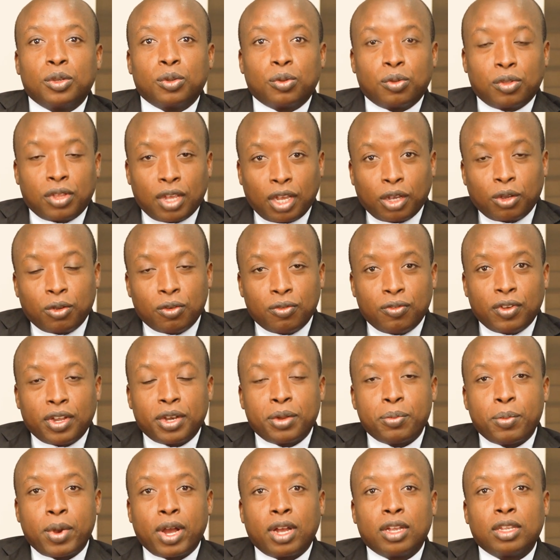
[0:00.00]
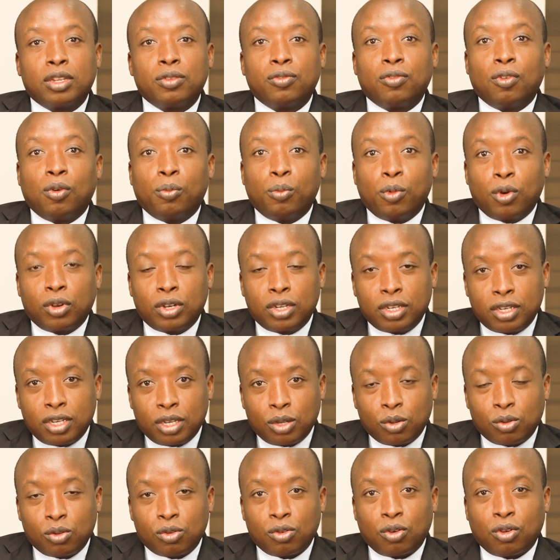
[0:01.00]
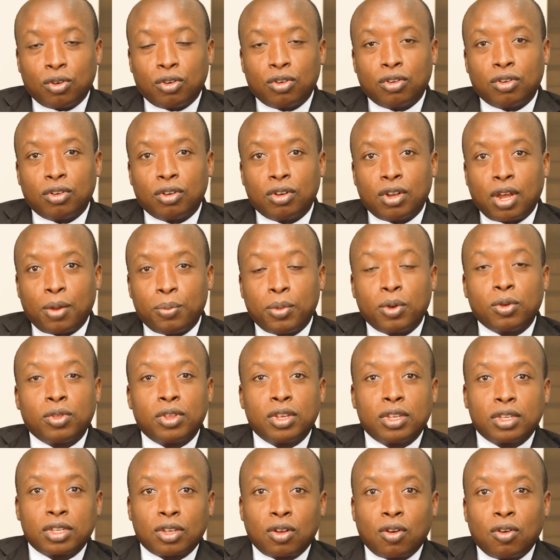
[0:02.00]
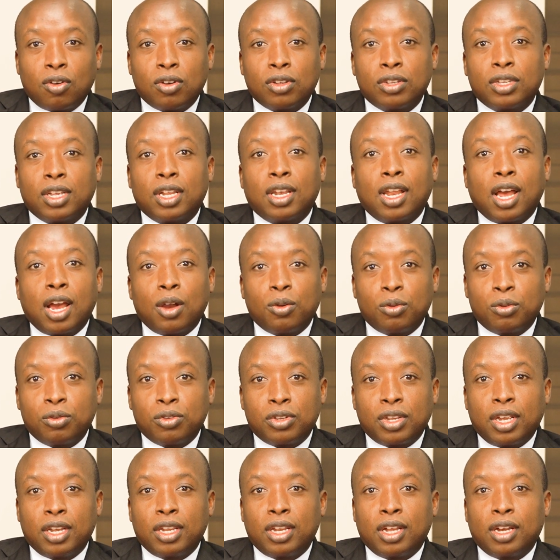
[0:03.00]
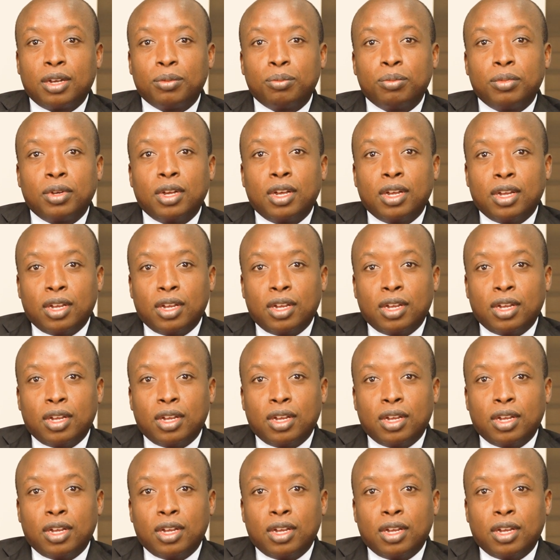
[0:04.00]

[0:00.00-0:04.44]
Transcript: So thank you very much. For more details on about this course and how to sign up,